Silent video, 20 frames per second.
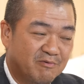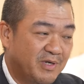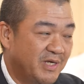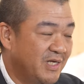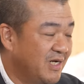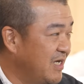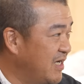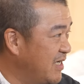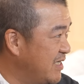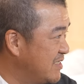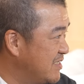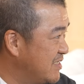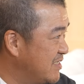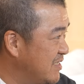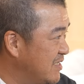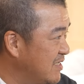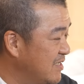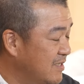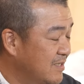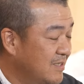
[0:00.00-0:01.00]

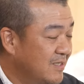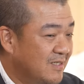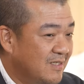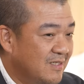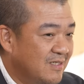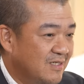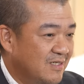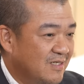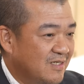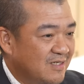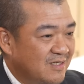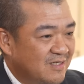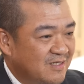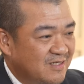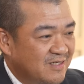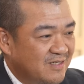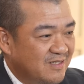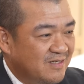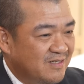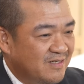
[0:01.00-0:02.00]
realized.
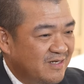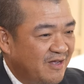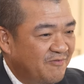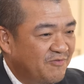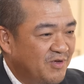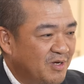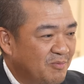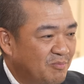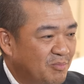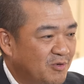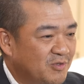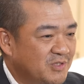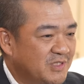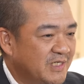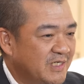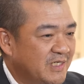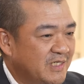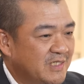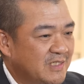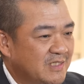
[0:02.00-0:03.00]
Having a project